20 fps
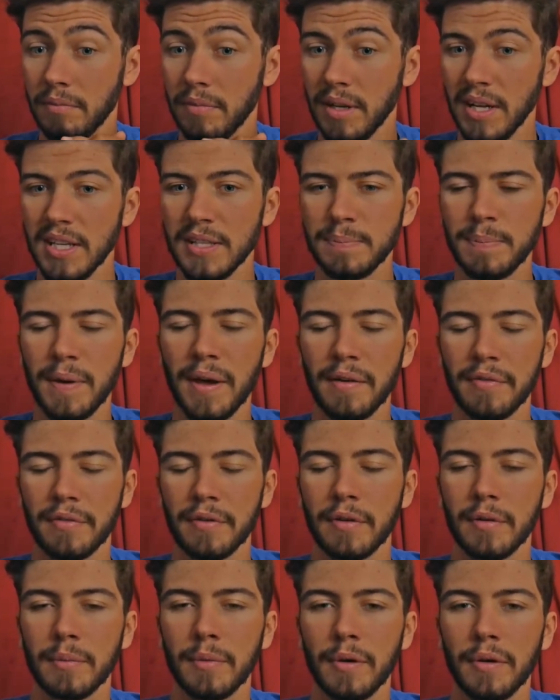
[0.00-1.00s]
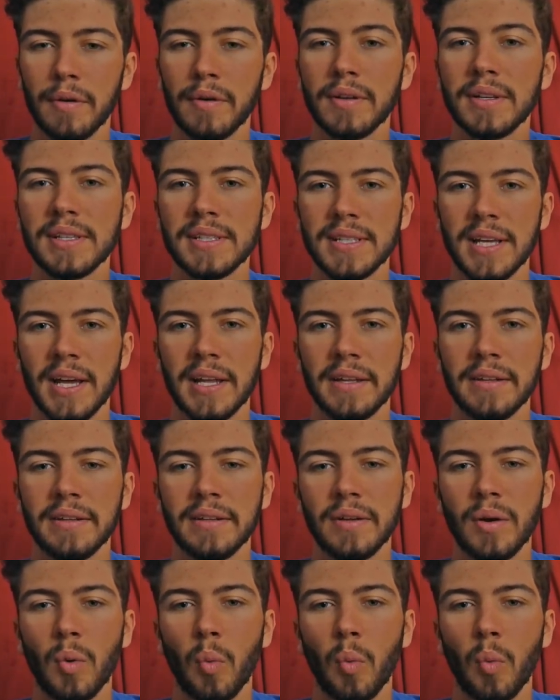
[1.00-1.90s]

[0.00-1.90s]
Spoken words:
less performer than